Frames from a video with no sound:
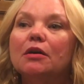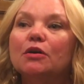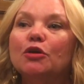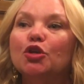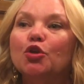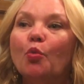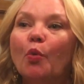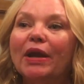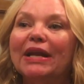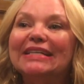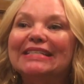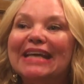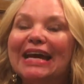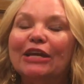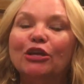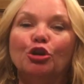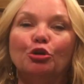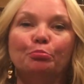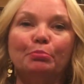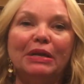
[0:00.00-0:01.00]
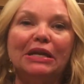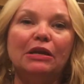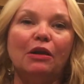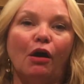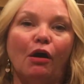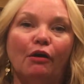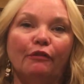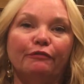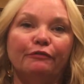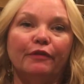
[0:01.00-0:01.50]
You want to take your meat
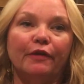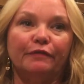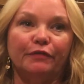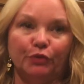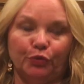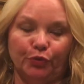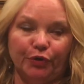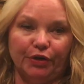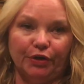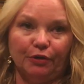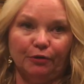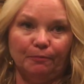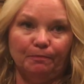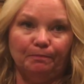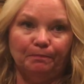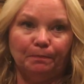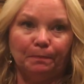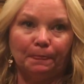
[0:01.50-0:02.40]
off of the grill